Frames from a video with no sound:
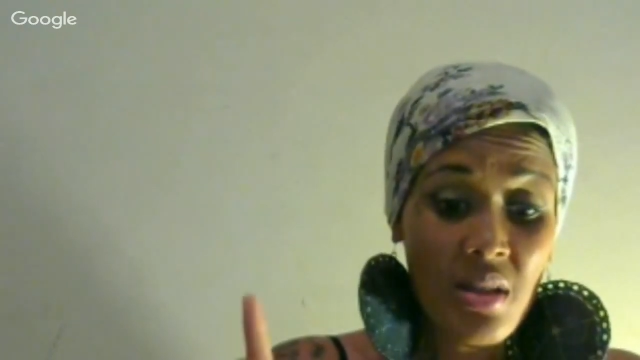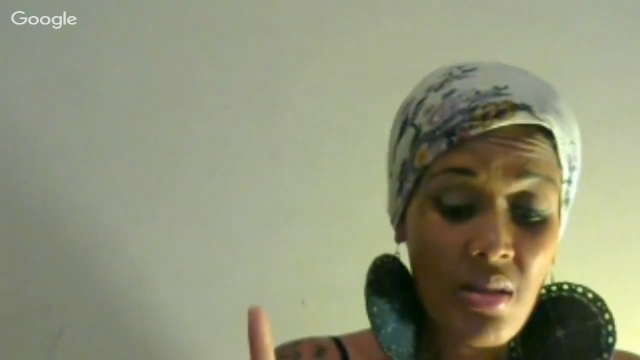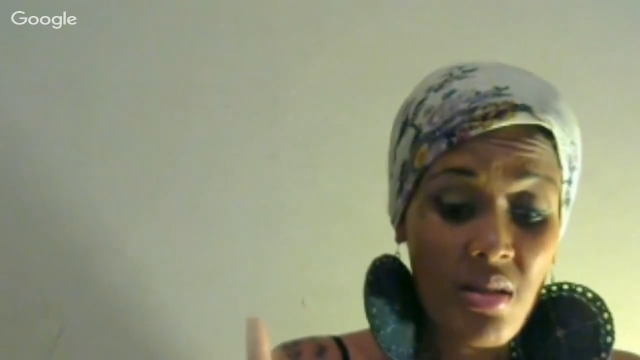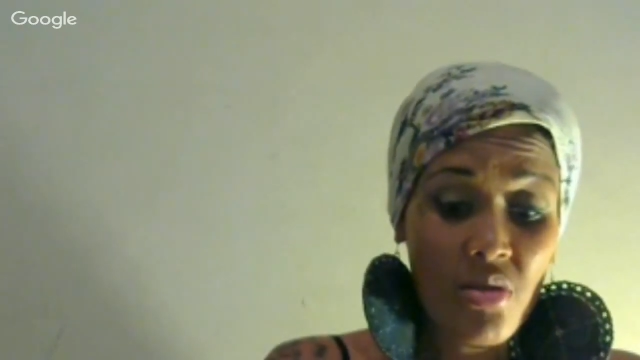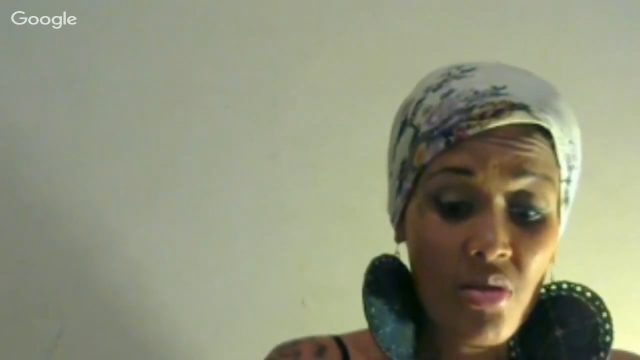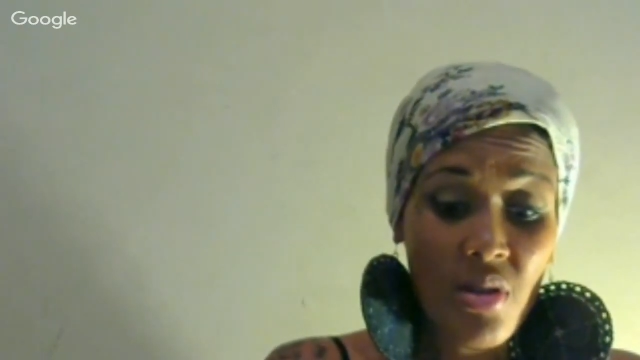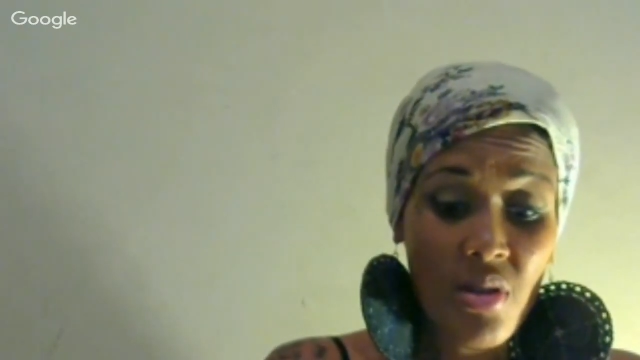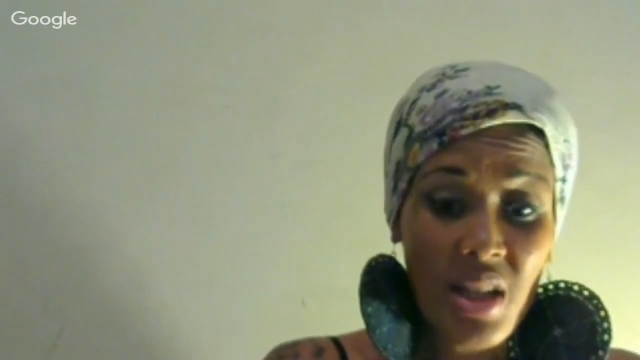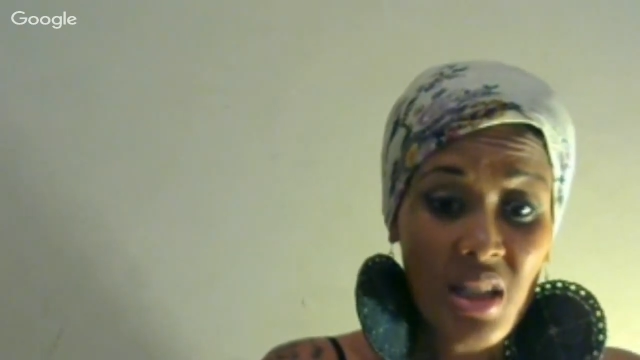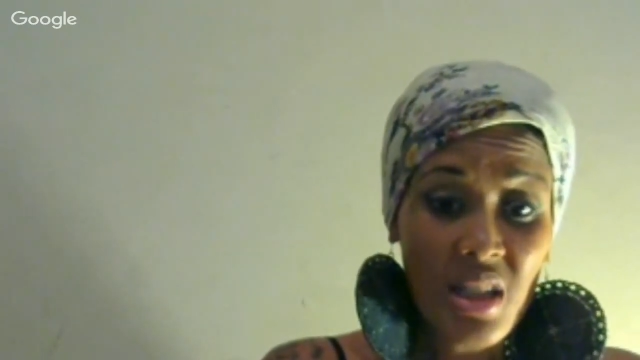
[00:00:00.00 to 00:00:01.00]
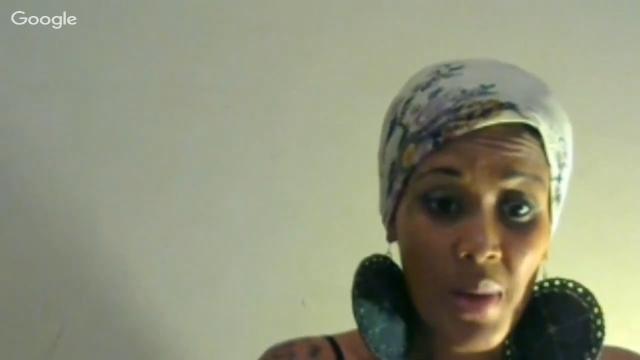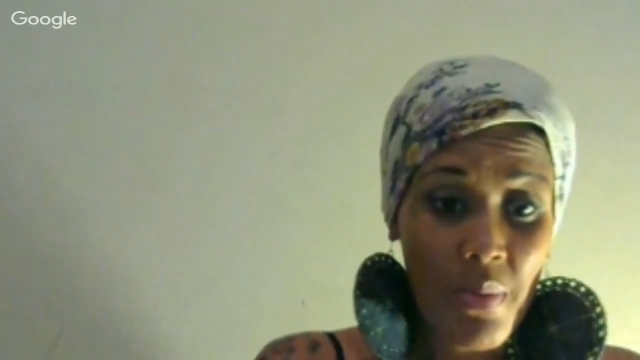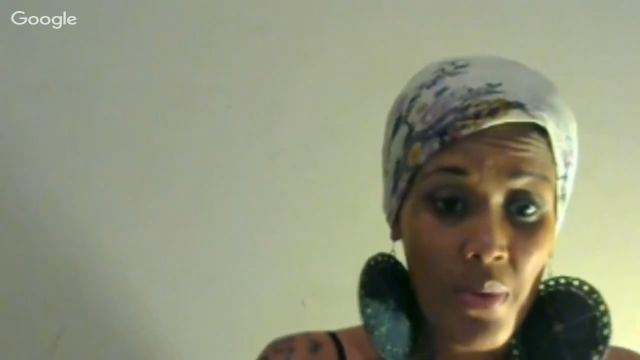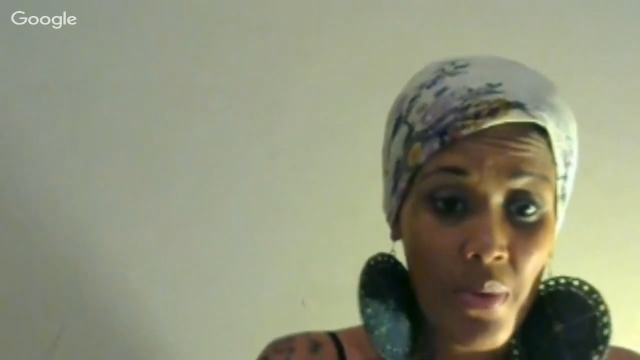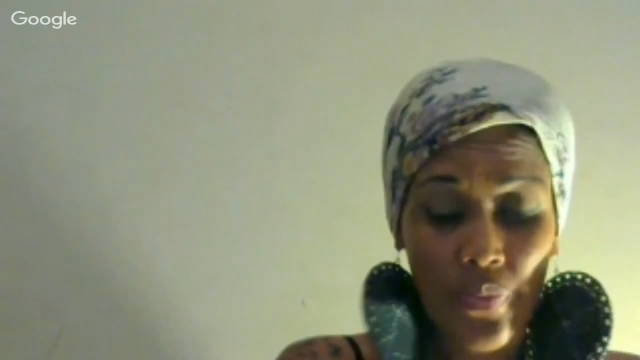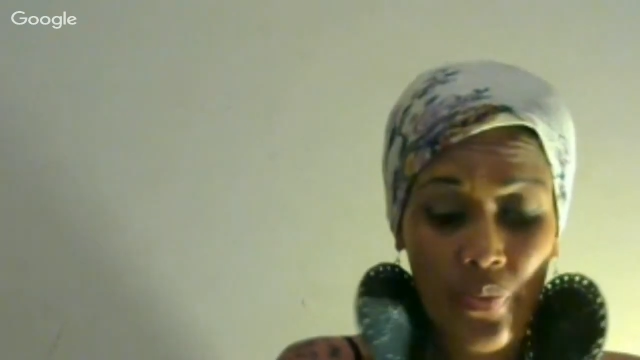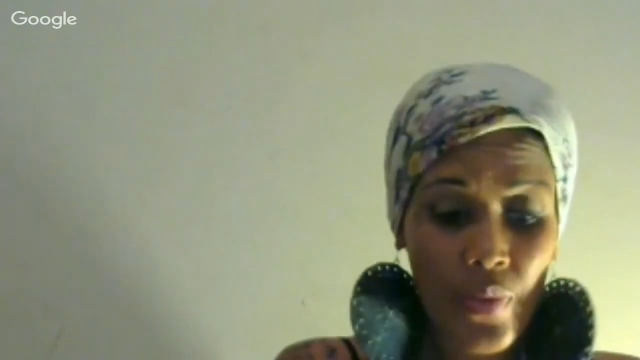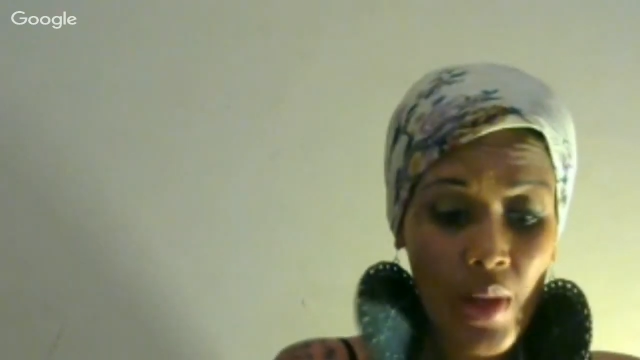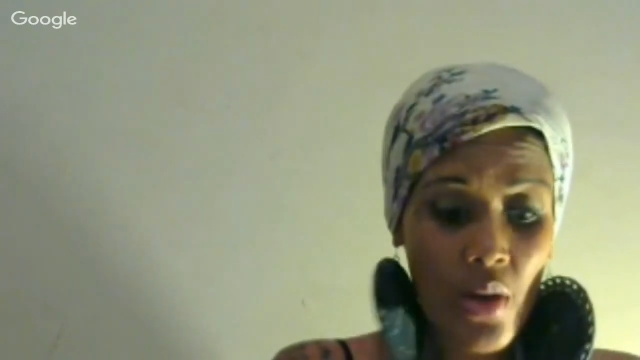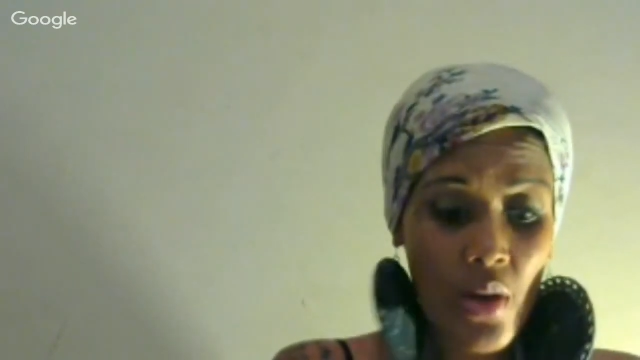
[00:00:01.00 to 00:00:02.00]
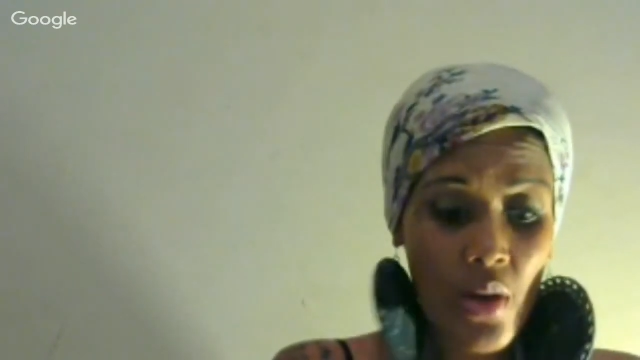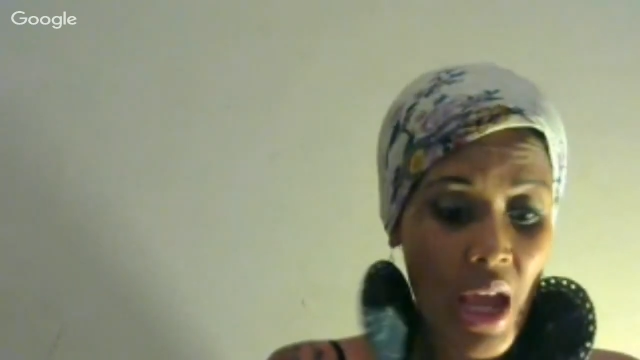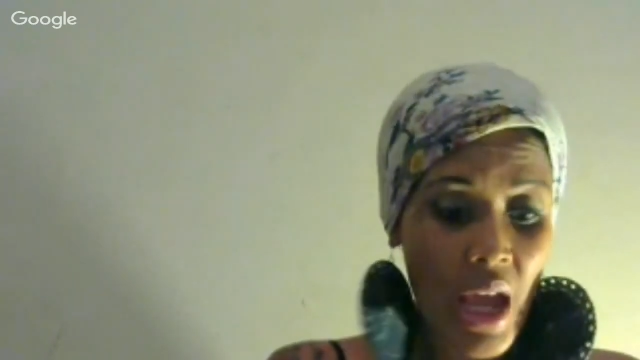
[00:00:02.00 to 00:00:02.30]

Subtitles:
to authentic people. Okay?